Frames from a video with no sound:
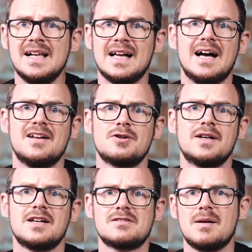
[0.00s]
Trying
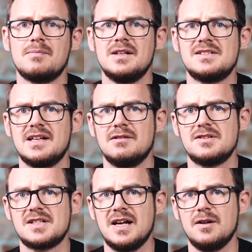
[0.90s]
to get some ambient
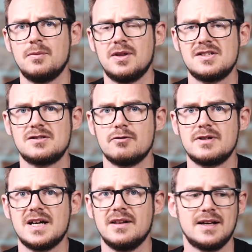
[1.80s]
sounds to help with the
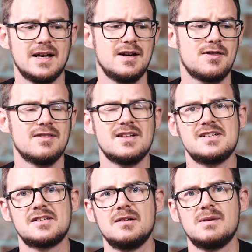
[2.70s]
storytelling, and I think this
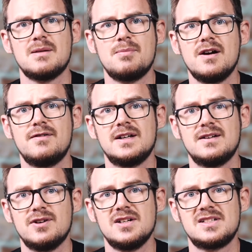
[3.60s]
is going to be the perfect
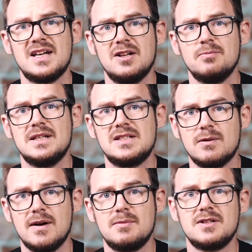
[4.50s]
device to help me
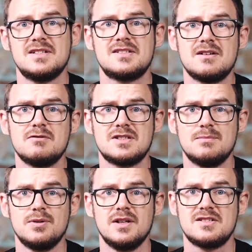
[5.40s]
do it, because it's so
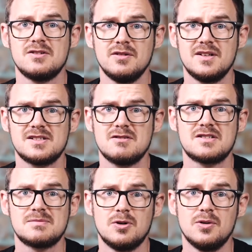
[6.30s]
simple, it's so
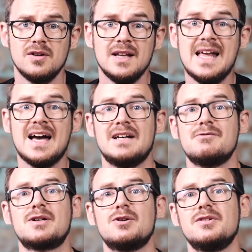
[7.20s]
small, and it
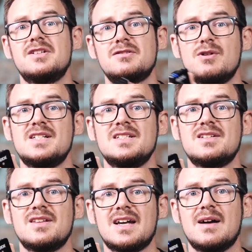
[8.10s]
records straight
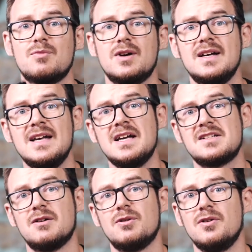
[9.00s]
into the camera.
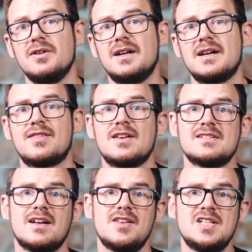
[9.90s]
So unlike
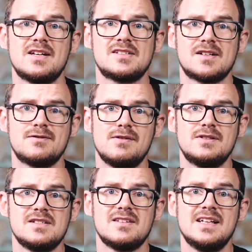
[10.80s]
things like the
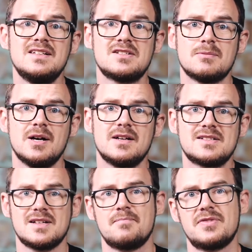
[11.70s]
TX650s and the
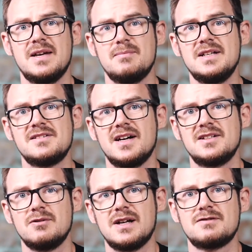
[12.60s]
Instamics, it means that I
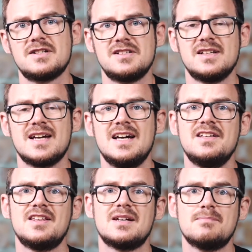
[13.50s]
don't have to sync
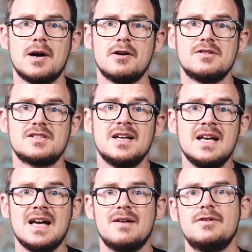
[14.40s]
anything in post.
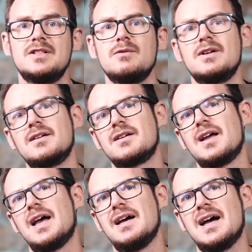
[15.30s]
And for doing
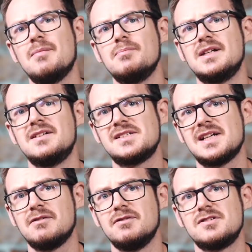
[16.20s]
ambient
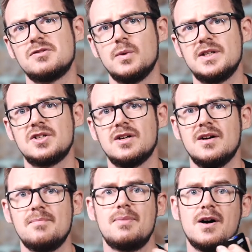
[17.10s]
sounds which
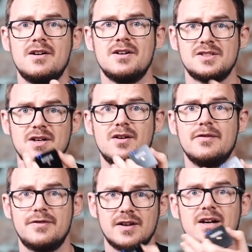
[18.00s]
are part
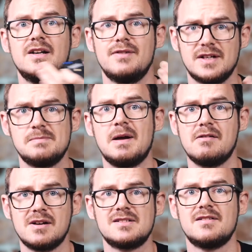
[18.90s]
of the kind of
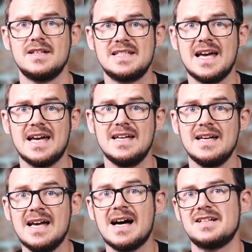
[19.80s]
experience of the day,
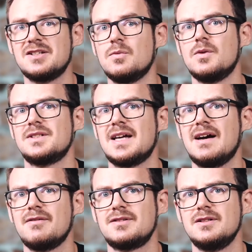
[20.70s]
I don't want to
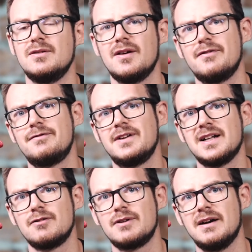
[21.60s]
have to
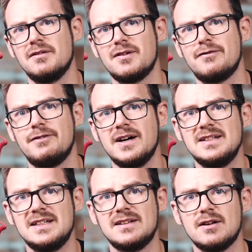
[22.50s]
fiddle around
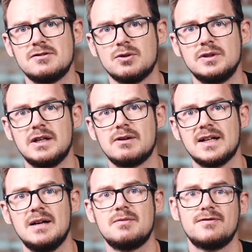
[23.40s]
finding those audio
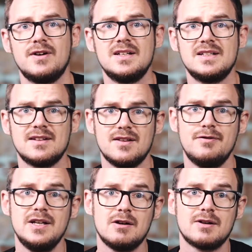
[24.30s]
clips, finding the
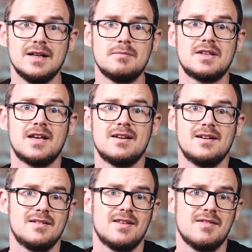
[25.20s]
video clips
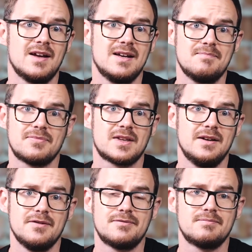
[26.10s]
that they
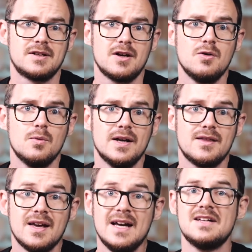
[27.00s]
kind of go
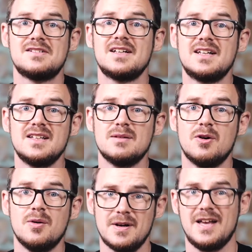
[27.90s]
with, syncing them
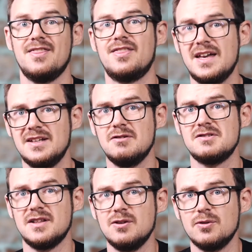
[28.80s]
up, and then
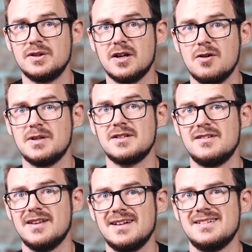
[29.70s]
using the audio,
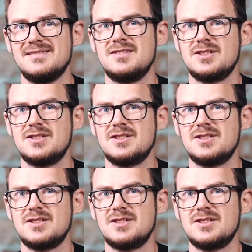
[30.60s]
because that is